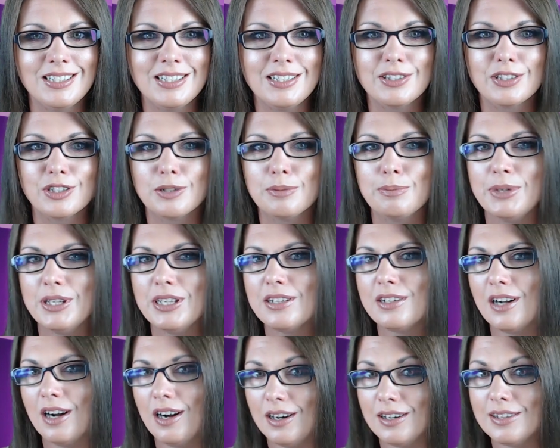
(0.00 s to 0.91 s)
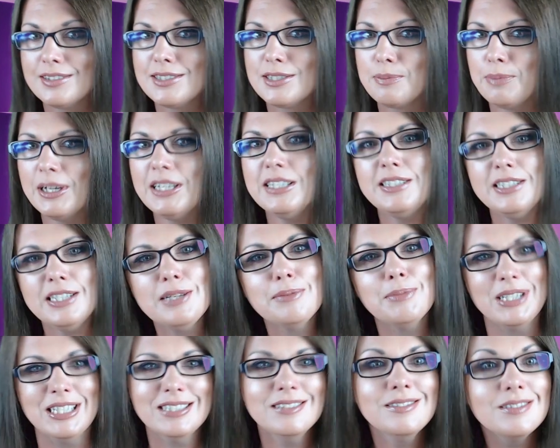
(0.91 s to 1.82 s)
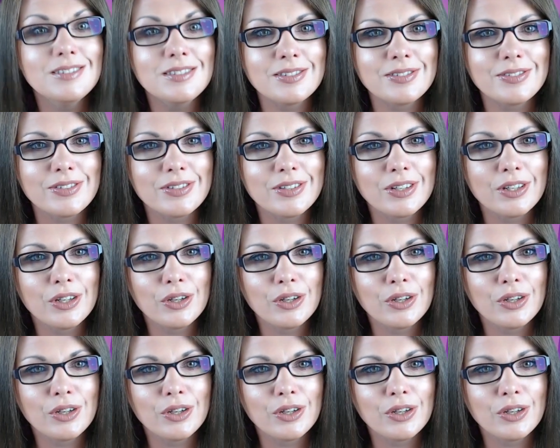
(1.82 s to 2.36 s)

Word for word: either be caused by demons